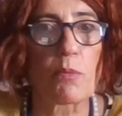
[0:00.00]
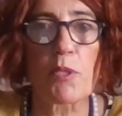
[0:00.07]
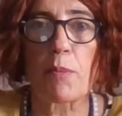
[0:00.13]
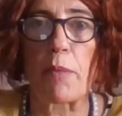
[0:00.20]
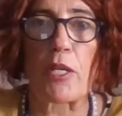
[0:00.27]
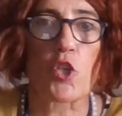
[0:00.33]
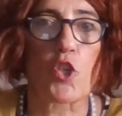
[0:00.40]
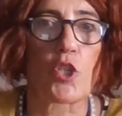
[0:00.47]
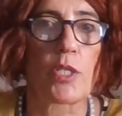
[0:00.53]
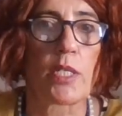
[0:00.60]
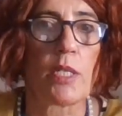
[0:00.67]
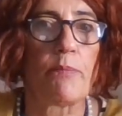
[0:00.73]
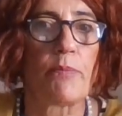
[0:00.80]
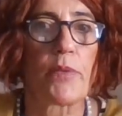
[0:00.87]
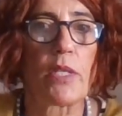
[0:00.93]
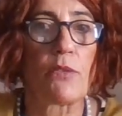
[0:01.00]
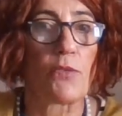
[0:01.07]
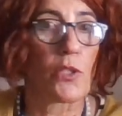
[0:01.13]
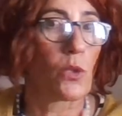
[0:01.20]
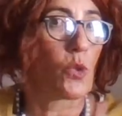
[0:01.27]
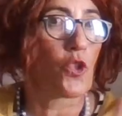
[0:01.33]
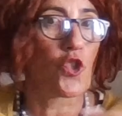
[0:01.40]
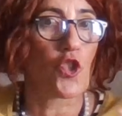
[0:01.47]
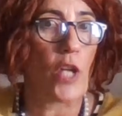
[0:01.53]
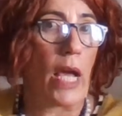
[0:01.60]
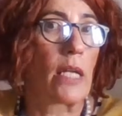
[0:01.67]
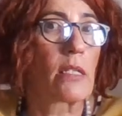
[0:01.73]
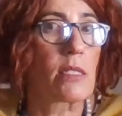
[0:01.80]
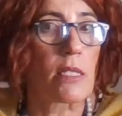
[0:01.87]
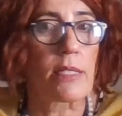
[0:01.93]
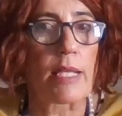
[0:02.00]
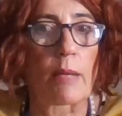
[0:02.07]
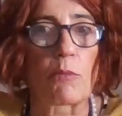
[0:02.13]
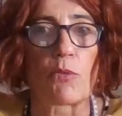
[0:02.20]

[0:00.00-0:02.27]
especially if it conjuncts some